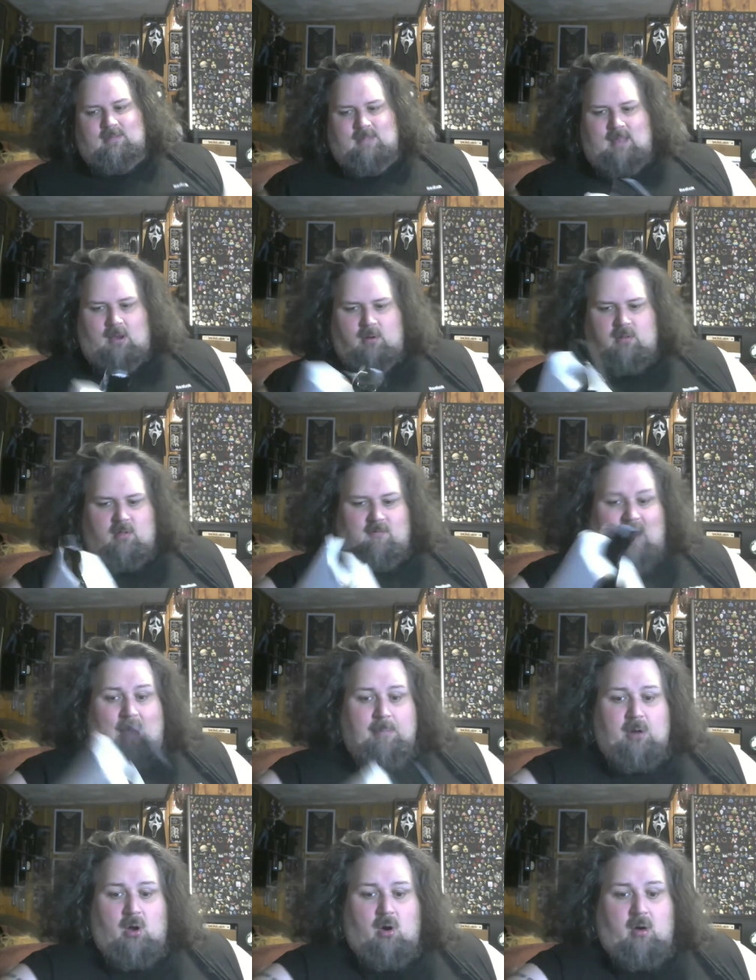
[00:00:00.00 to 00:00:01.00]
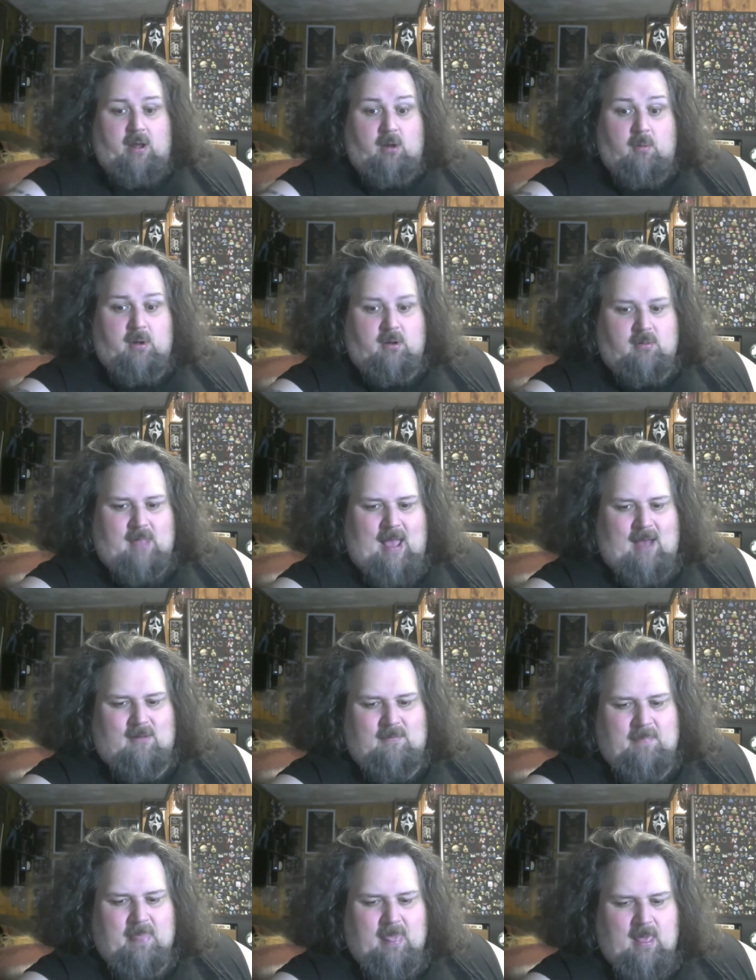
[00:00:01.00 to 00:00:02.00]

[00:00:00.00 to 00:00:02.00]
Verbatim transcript: you know it's a rabbit hole. I don't want to down.